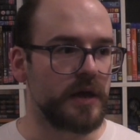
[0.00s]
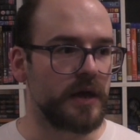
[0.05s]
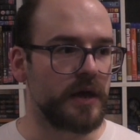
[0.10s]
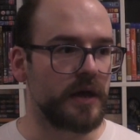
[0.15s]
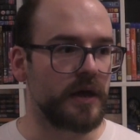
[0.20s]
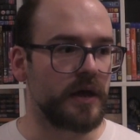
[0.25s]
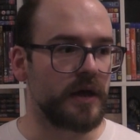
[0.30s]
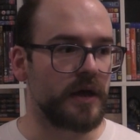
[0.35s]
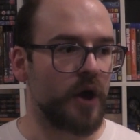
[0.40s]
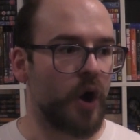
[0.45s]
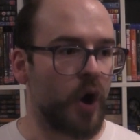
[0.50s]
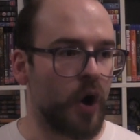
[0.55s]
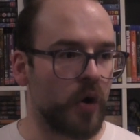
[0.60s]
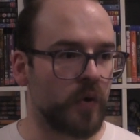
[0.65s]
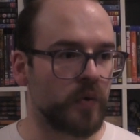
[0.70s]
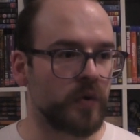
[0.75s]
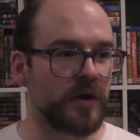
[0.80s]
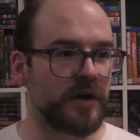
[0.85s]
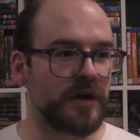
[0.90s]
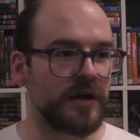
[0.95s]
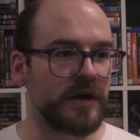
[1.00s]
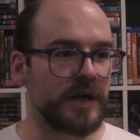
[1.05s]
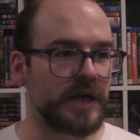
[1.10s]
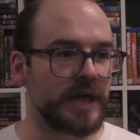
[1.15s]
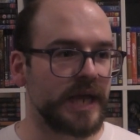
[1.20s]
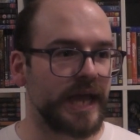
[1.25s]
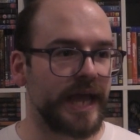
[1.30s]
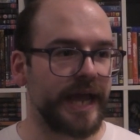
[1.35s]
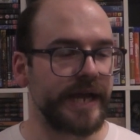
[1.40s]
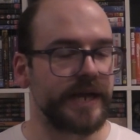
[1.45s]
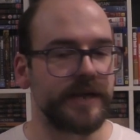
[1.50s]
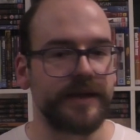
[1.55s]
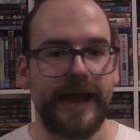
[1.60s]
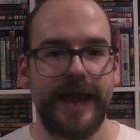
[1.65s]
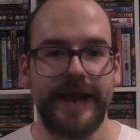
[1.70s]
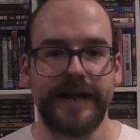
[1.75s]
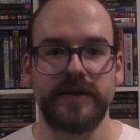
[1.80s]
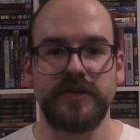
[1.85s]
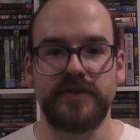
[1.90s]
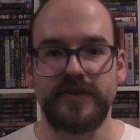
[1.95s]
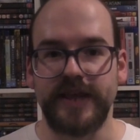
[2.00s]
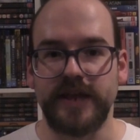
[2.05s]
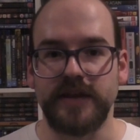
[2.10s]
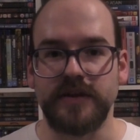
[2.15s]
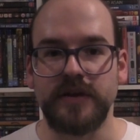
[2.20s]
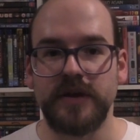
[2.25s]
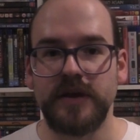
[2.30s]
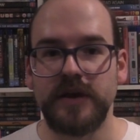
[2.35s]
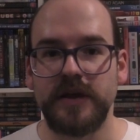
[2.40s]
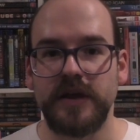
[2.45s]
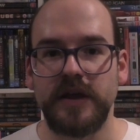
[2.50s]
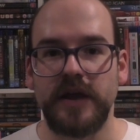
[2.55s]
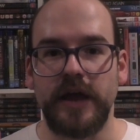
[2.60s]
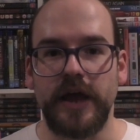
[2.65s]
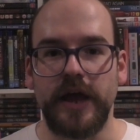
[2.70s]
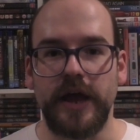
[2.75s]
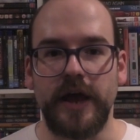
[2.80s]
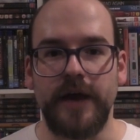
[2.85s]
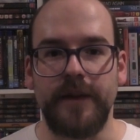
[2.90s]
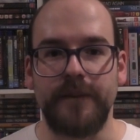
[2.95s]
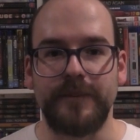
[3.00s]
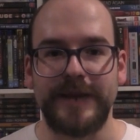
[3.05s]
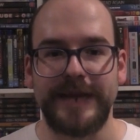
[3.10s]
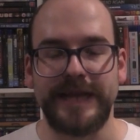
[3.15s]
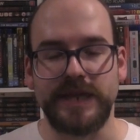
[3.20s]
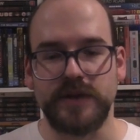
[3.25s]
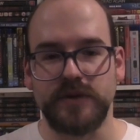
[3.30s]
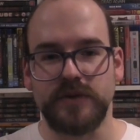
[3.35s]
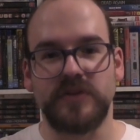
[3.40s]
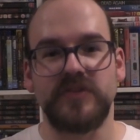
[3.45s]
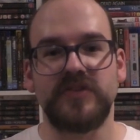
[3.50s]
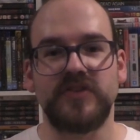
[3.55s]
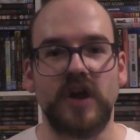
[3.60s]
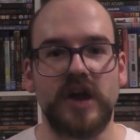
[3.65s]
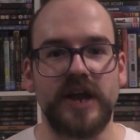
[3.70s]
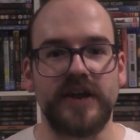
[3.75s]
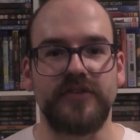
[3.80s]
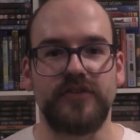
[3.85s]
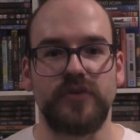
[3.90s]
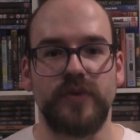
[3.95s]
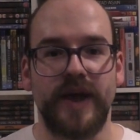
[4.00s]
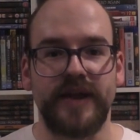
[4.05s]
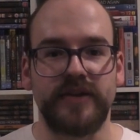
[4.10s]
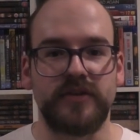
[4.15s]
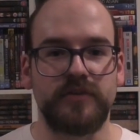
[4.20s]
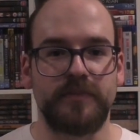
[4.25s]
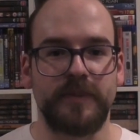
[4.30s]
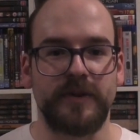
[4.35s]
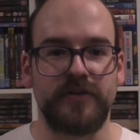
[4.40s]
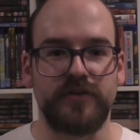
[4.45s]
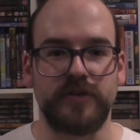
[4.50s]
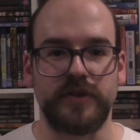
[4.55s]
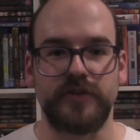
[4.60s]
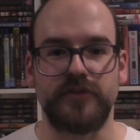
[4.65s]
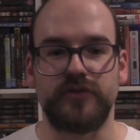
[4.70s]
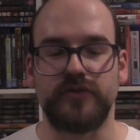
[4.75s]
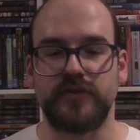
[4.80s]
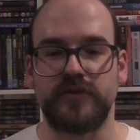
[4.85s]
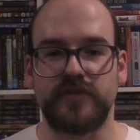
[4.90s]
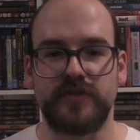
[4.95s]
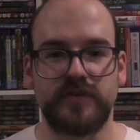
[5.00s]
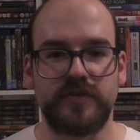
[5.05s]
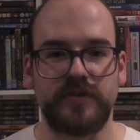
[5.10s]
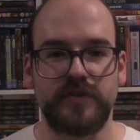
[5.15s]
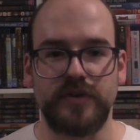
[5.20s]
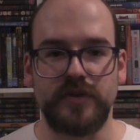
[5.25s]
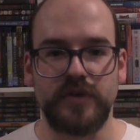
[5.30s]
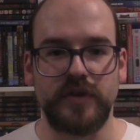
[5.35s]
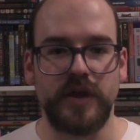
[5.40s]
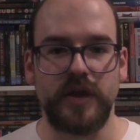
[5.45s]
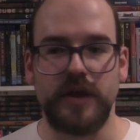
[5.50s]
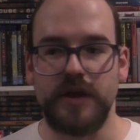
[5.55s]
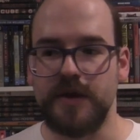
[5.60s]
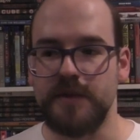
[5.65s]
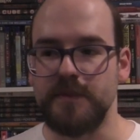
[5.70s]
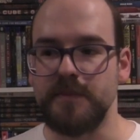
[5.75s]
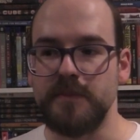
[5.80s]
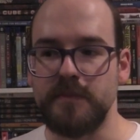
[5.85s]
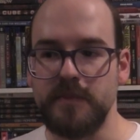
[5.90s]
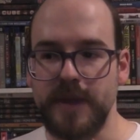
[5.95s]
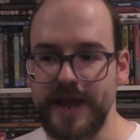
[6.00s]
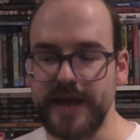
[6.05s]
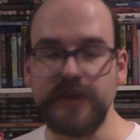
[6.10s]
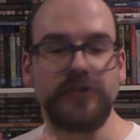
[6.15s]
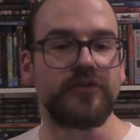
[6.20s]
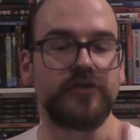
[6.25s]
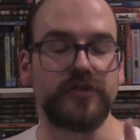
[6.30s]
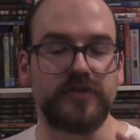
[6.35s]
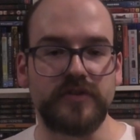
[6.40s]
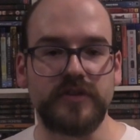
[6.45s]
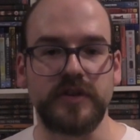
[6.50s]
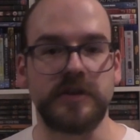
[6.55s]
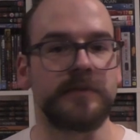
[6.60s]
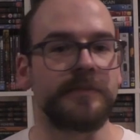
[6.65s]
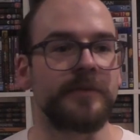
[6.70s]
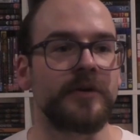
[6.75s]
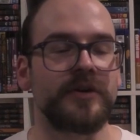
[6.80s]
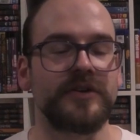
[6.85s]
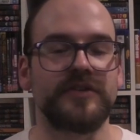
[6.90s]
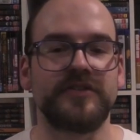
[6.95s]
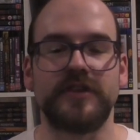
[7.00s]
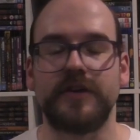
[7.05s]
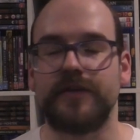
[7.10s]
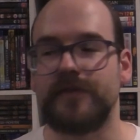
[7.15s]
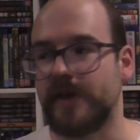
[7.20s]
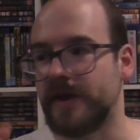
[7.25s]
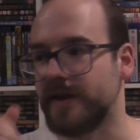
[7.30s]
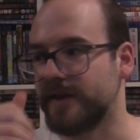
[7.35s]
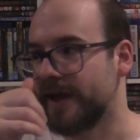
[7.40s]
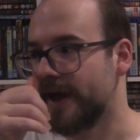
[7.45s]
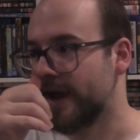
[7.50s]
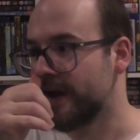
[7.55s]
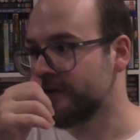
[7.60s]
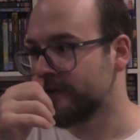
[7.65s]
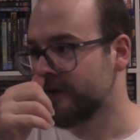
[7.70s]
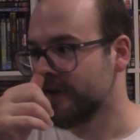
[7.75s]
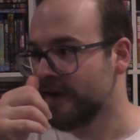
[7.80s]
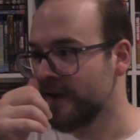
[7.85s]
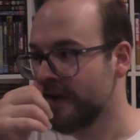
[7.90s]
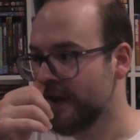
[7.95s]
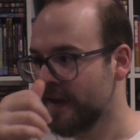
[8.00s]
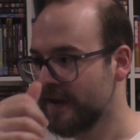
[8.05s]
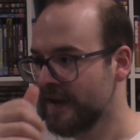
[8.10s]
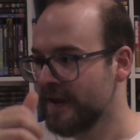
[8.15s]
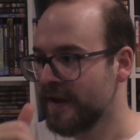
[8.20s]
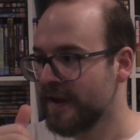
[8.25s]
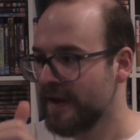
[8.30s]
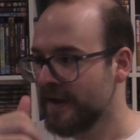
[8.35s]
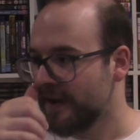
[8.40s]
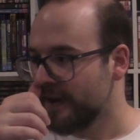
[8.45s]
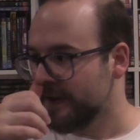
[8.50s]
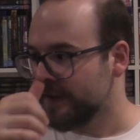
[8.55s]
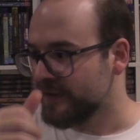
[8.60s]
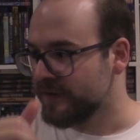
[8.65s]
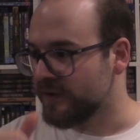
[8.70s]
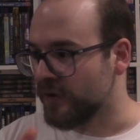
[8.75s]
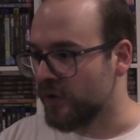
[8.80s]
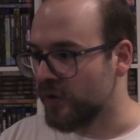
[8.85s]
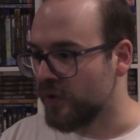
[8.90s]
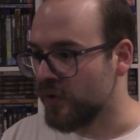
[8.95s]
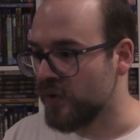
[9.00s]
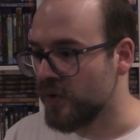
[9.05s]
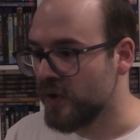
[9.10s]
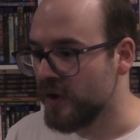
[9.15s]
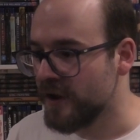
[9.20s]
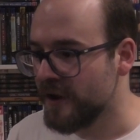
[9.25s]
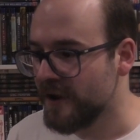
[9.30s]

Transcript: horror, and A to Z. And then on the sides, you had special interests, Asian cinema, and stuff like that. So,